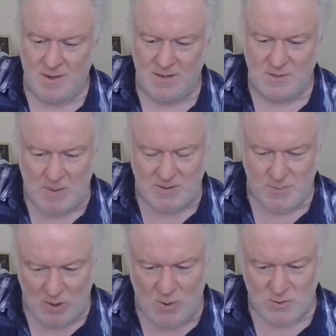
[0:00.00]
especially
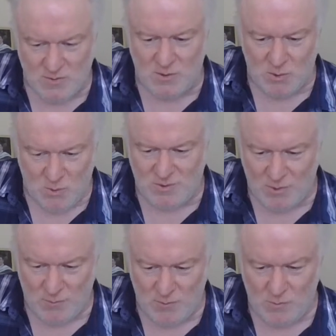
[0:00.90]
because of the
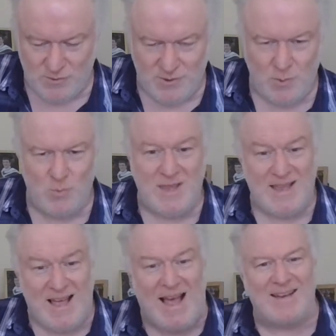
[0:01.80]
lockdown rules, we
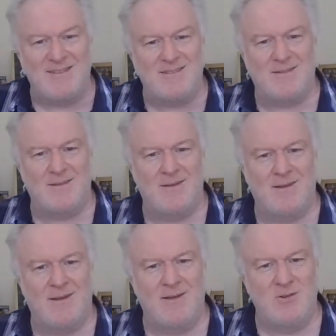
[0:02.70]
can't
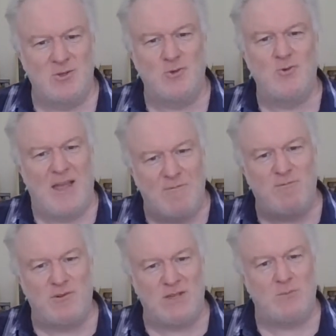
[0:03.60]
do
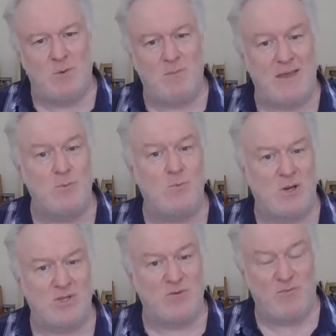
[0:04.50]
everything we might
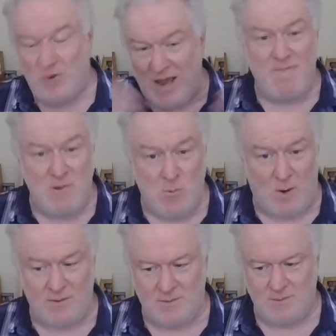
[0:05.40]
wish for everyone,